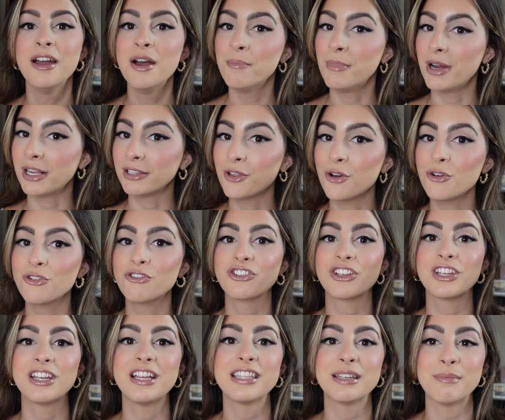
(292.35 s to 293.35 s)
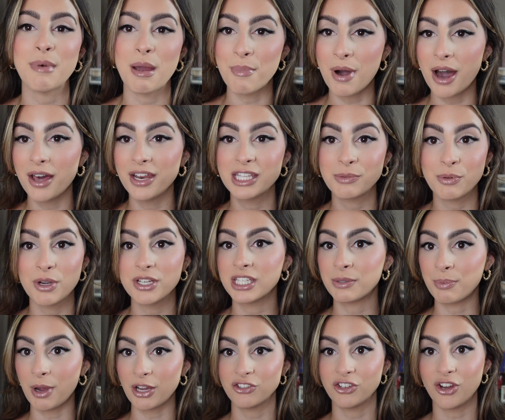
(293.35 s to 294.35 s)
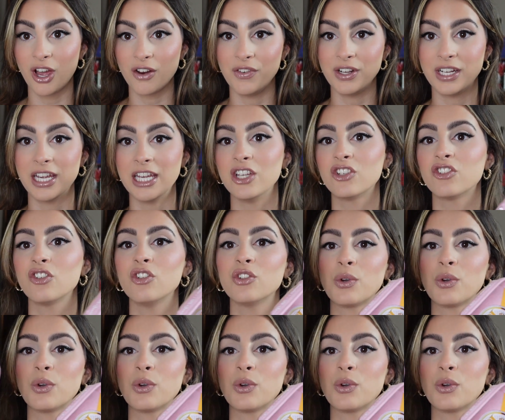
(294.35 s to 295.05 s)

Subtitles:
my lotions and my body sprays, especially on vacation.